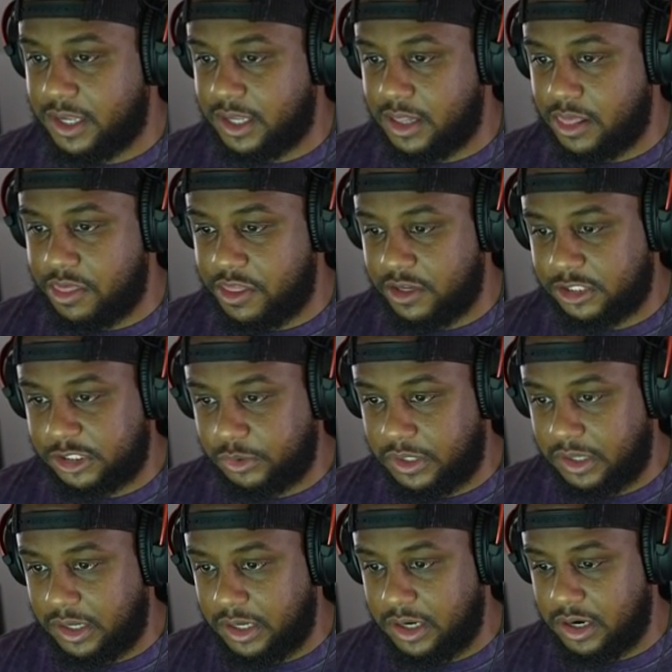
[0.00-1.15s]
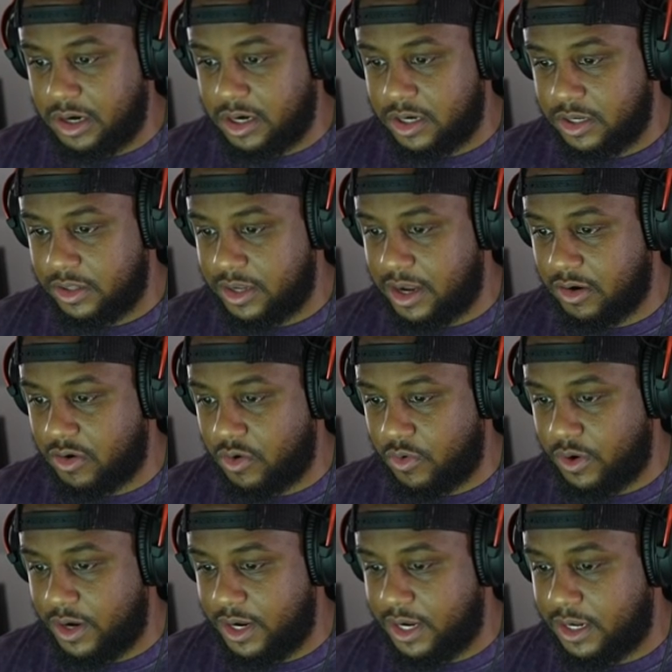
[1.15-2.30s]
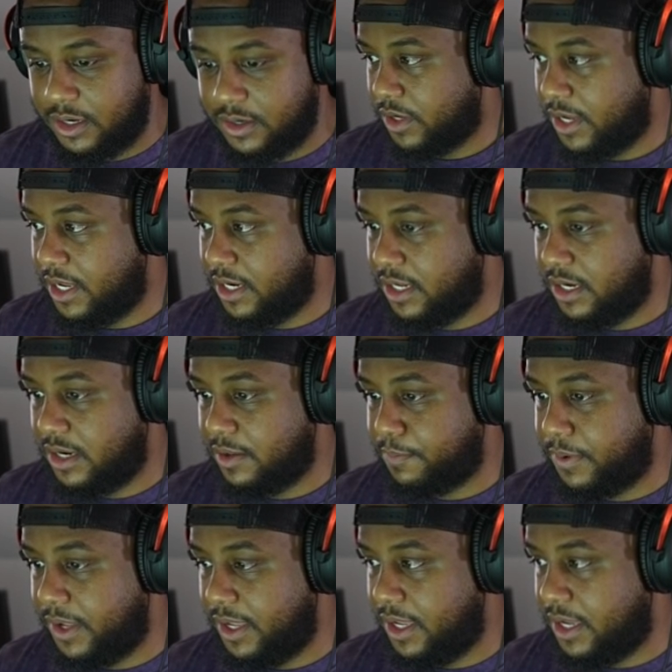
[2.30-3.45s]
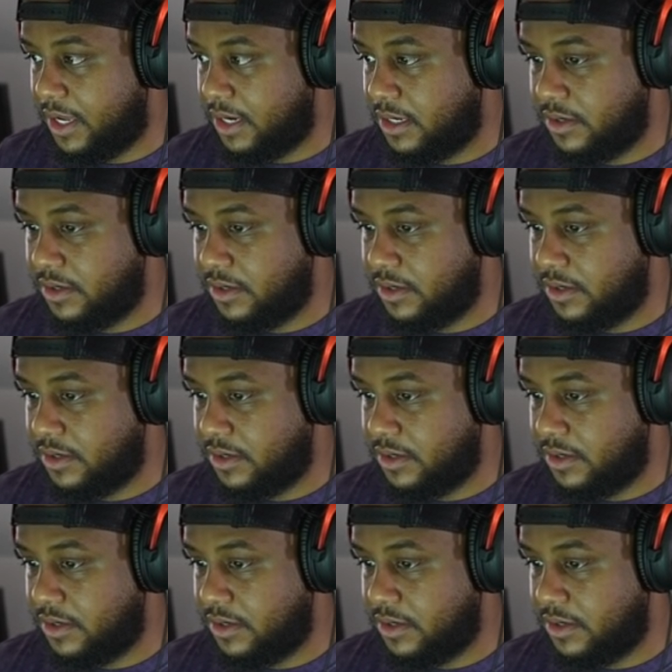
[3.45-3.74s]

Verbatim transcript: get this one here, that green. Okay, and then the pen.